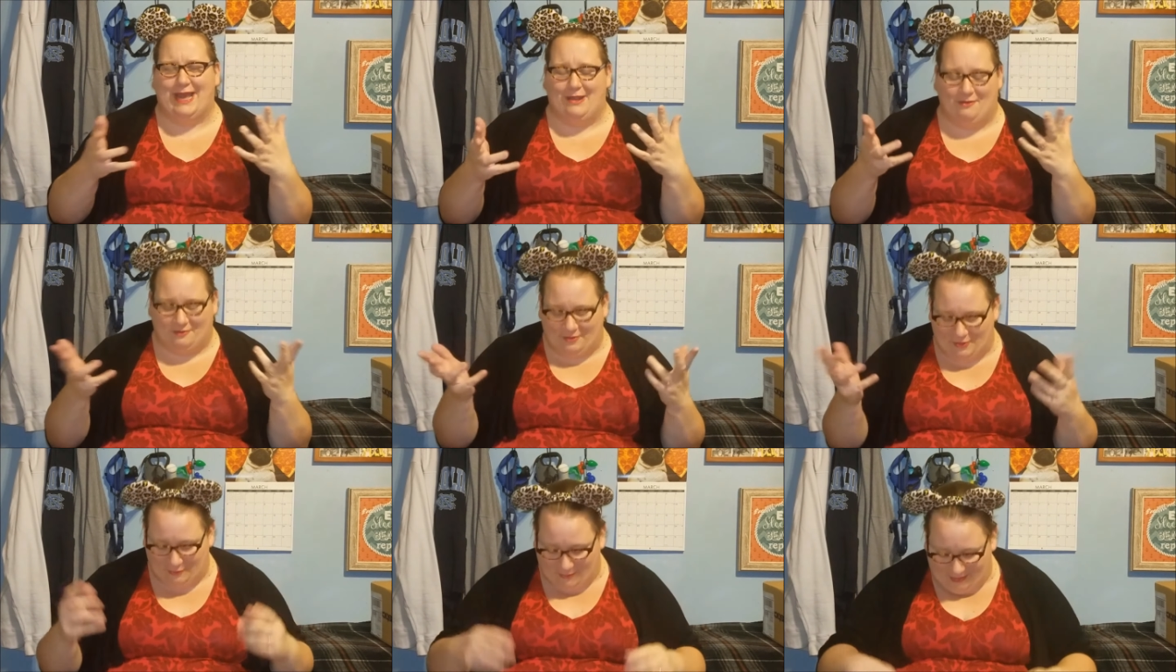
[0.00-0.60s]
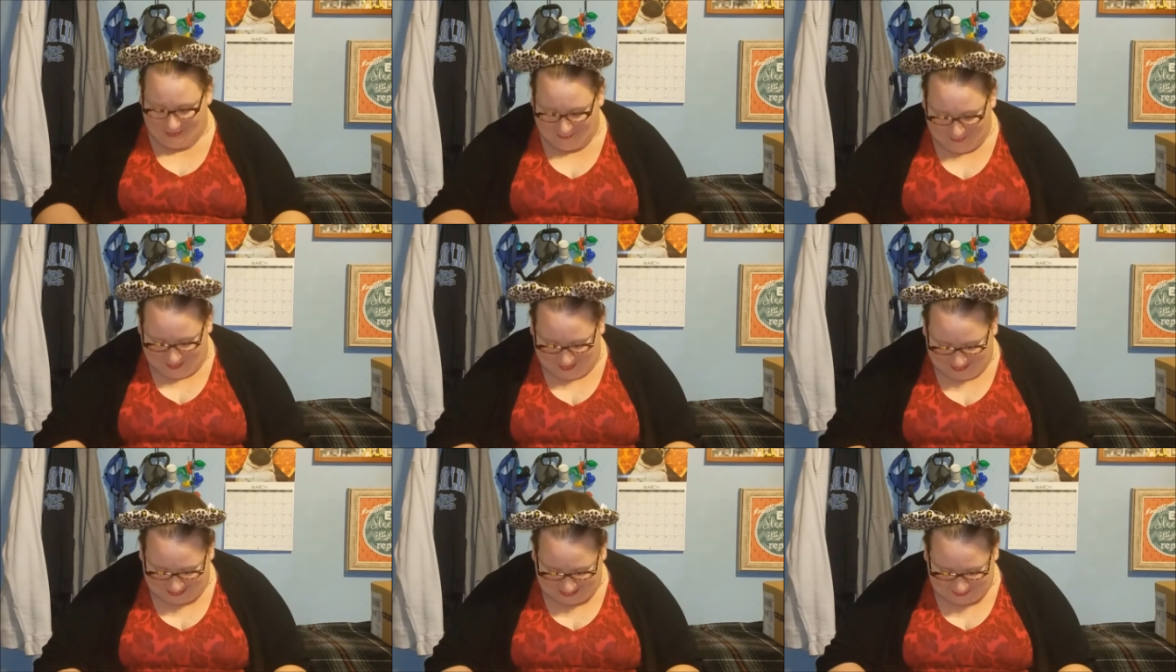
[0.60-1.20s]
I don't know what it
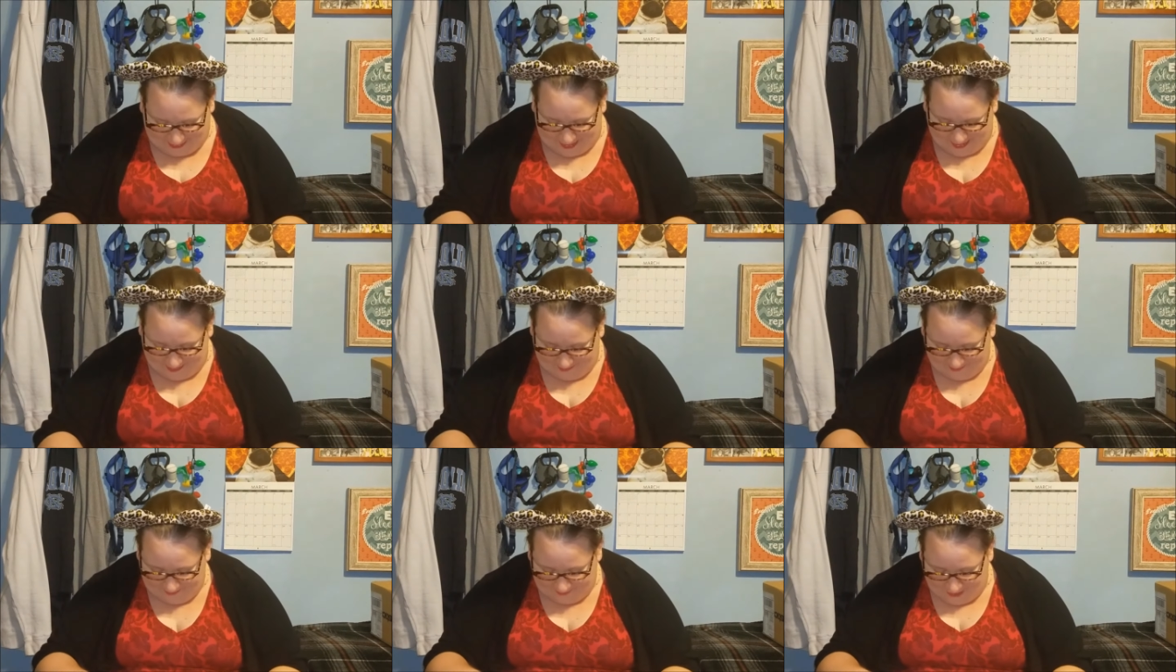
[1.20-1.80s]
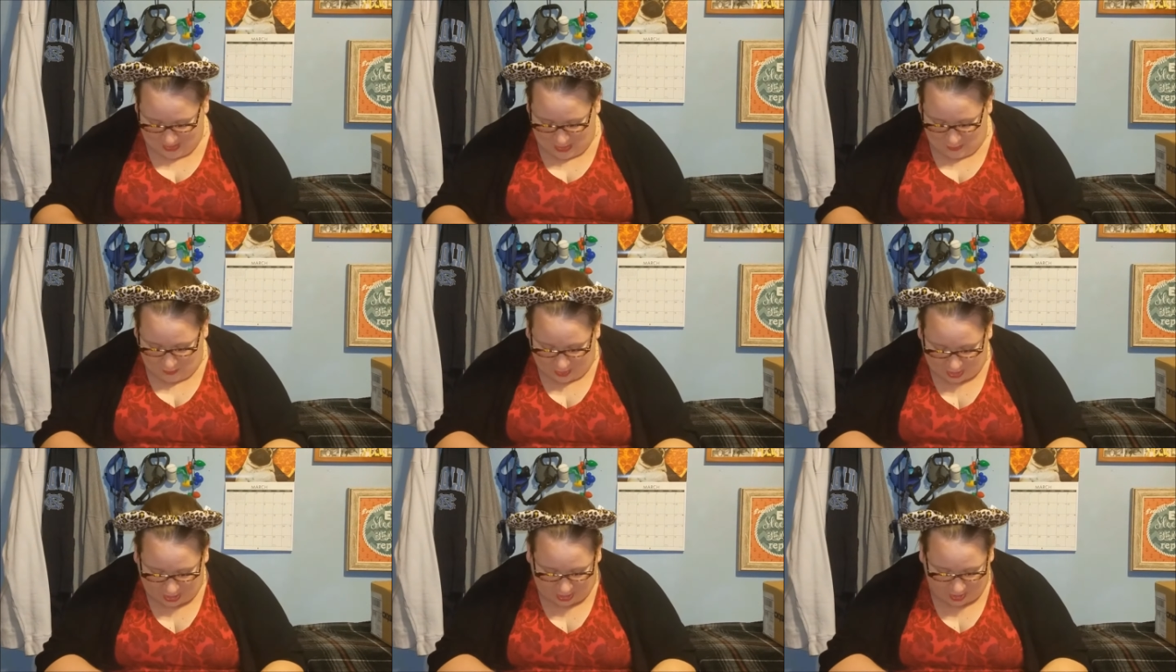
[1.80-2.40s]
was, but
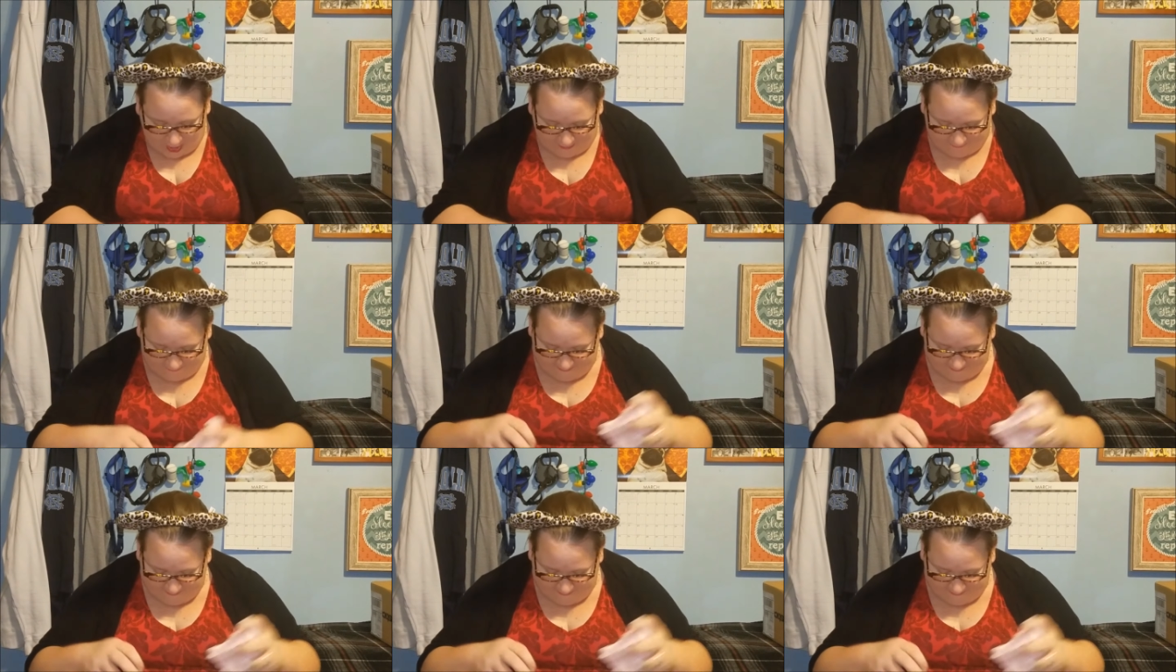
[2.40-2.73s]
we're gonna